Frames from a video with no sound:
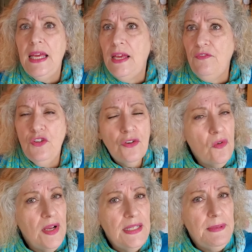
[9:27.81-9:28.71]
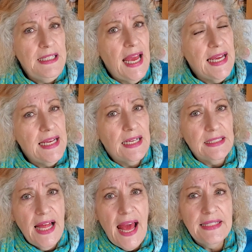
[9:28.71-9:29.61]
If you're going to be taking a
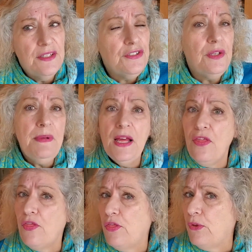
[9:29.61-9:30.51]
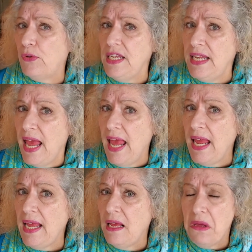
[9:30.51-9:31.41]
class, there should be a
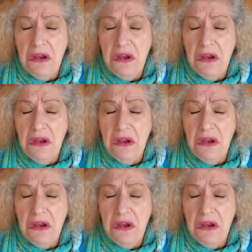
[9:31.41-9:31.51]
30-day,